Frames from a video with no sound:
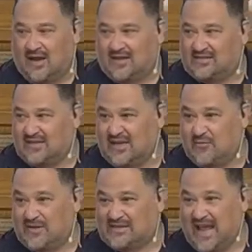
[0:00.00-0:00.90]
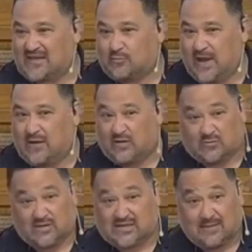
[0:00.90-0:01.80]
study was last week, which
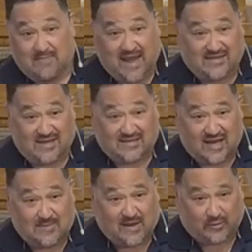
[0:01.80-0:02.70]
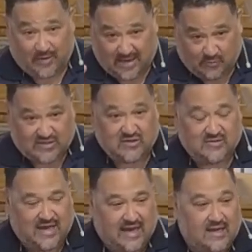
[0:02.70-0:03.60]
was an amazing study, by the way. We
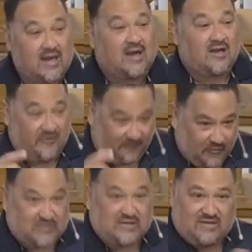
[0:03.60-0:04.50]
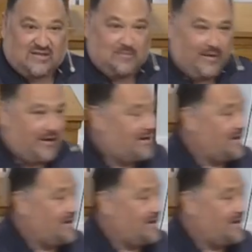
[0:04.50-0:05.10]
tuned in. The fruits of the Spirit.